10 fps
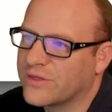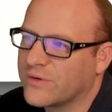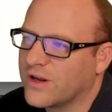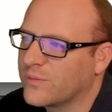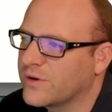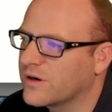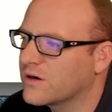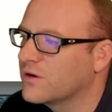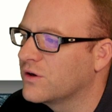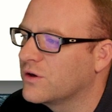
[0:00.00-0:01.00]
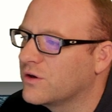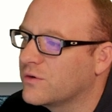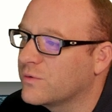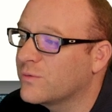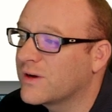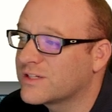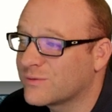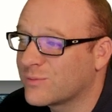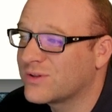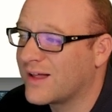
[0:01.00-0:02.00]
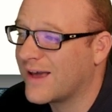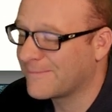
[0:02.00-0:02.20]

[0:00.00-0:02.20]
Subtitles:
3 up here. We want to reply.